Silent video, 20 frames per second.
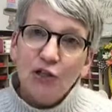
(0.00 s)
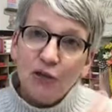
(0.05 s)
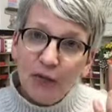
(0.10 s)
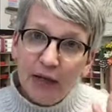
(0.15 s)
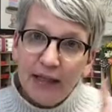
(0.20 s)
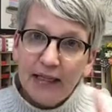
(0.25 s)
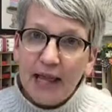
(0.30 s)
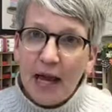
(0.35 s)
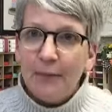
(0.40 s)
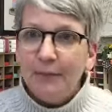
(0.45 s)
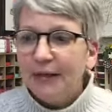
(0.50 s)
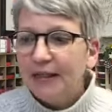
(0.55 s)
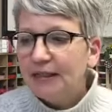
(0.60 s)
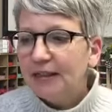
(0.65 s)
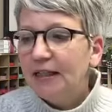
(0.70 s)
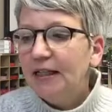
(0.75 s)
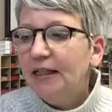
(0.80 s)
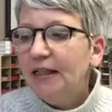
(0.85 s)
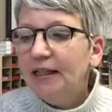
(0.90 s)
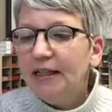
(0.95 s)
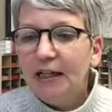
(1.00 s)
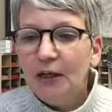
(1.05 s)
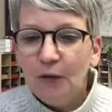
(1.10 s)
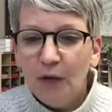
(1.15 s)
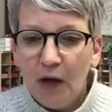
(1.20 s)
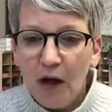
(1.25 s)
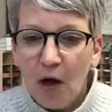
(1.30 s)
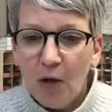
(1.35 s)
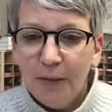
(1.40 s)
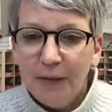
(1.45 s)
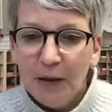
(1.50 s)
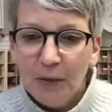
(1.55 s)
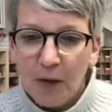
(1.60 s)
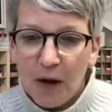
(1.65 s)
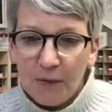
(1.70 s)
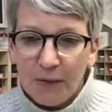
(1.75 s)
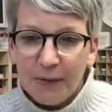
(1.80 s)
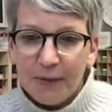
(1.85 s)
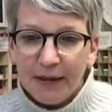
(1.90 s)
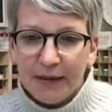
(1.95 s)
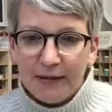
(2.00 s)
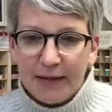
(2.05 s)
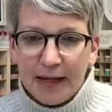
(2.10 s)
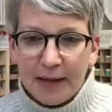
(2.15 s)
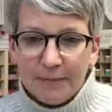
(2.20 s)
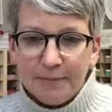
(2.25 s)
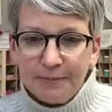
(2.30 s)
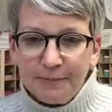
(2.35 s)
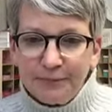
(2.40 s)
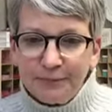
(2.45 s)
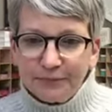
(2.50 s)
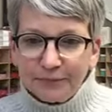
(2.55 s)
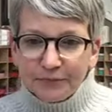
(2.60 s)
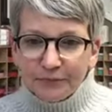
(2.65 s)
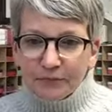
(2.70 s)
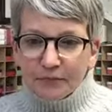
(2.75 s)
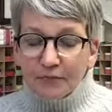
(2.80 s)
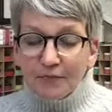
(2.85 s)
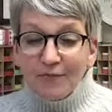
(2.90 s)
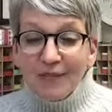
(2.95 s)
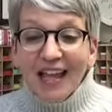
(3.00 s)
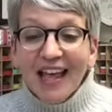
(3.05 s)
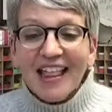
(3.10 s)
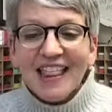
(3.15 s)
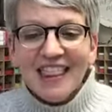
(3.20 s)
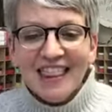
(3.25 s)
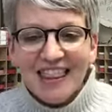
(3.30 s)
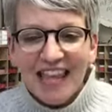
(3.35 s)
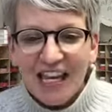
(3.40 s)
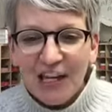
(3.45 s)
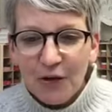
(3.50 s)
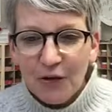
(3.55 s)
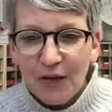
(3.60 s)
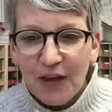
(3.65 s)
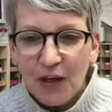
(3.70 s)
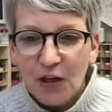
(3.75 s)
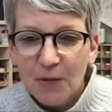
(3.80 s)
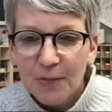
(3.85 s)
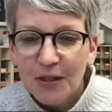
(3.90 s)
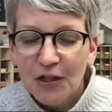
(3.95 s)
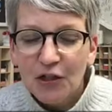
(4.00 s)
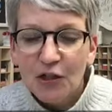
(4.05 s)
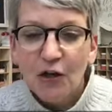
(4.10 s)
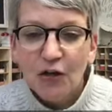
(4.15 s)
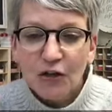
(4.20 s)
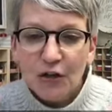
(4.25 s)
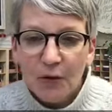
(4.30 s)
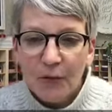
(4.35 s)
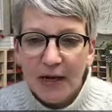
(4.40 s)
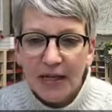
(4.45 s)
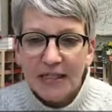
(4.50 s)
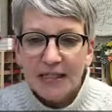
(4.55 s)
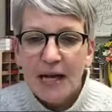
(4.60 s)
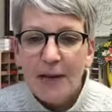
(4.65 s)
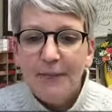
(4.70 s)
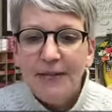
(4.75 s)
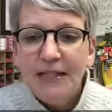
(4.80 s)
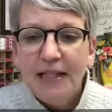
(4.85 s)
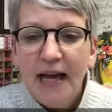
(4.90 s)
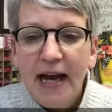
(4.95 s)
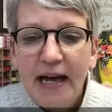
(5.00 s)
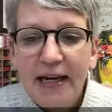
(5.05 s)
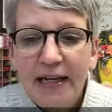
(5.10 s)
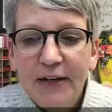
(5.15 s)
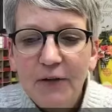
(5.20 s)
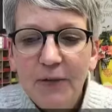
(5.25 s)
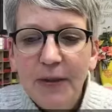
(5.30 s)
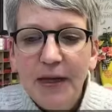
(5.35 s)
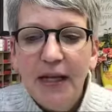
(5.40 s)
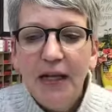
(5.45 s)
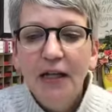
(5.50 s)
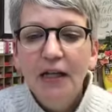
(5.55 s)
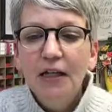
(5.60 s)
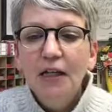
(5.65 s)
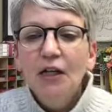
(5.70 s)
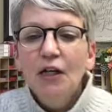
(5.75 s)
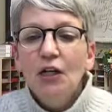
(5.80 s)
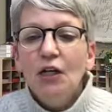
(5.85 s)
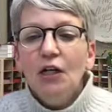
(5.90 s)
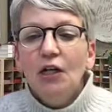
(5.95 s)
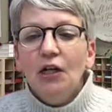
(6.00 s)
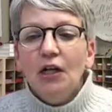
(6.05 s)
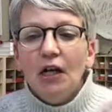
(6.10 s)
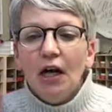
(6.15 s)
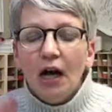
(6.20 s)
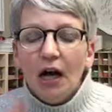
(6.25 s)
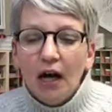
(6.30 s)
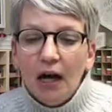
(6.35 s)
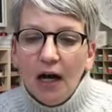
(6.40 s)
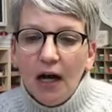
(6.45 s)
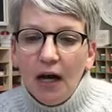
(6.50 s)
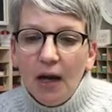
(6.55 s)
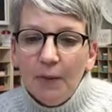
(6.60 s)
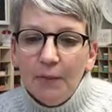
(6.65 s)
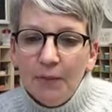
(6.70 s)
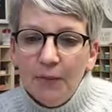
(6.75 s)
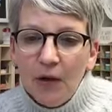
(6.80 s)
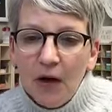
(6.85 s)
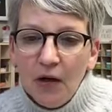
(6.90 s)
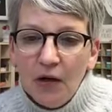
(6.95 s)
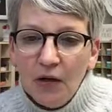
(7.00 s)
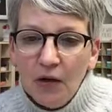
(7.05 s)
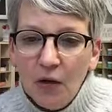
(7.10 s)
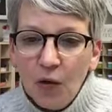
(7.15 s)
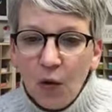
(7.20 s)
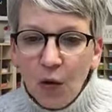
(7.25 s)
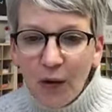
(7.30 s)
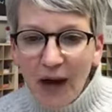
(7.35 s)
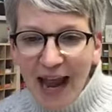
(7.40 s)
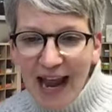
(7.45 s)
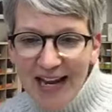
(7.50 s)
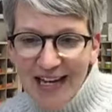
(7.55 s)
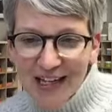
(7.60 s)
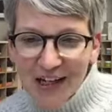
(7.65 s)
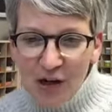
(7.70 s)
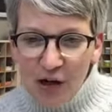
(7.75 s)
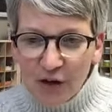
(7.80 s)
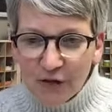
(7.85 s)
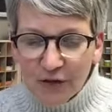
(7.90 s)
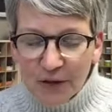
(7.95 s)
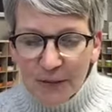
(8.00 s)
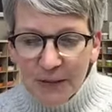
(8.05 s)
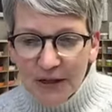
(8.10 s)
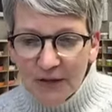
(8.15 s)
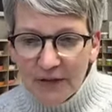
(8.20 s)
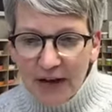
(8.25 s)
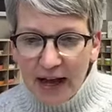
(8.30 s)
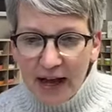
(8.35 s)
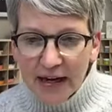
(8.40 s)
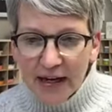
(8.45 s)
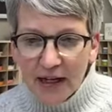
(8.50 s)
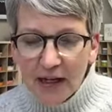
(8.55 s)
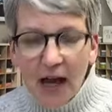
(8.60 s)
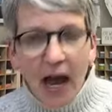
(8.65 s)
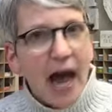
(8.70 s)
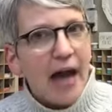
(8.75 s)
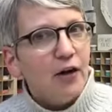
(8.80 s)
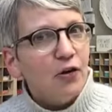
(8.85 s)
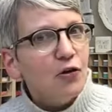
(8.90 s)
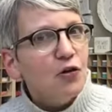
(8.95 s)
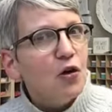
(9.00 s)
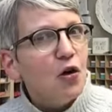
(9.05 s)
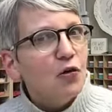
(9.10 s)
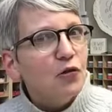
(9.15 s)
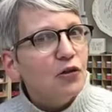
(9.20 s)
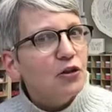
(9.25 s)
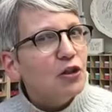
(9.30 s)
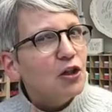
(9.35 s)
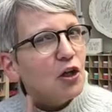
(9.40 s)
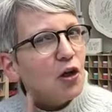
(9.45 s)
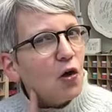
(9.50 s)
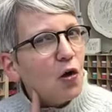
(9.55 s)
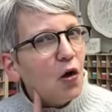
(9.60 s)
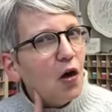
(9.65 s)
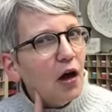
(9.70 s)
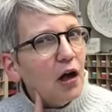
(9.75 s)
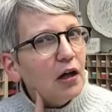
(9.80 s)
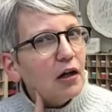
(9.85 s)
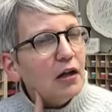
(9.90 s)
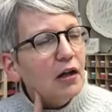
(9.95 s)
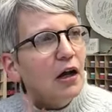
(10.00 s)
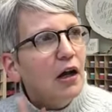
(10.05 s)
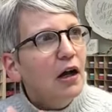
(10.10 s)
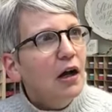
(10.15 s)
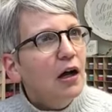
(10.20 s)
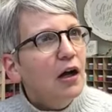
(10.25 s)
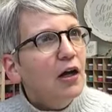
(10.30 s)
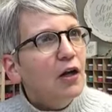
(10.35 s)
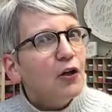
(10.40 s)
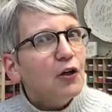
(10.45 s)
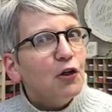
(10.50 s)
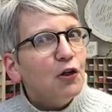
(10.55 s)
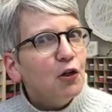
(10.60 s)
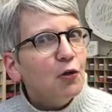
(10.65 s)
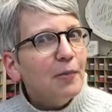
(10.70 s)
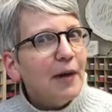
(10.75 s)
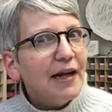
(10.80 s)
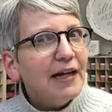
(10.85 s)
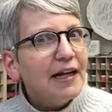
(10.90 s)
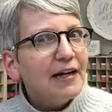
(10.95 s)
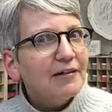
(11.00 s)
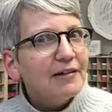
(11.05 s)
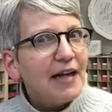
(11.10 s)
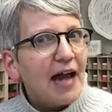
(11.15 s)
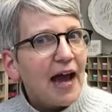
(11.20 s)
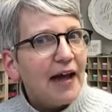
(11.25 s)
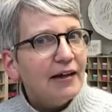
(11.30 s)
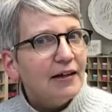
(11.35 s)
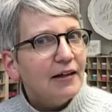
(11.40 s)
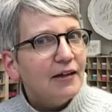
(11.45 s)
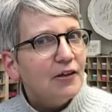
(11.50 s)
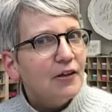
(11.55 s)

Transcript: to hit that button, it will help me while we play the game. Thank you, Miss Cheryl. So I want to stop and say hi to everybody. Oh, hey, Nicole from Nevada. I don't know, Nicole. You might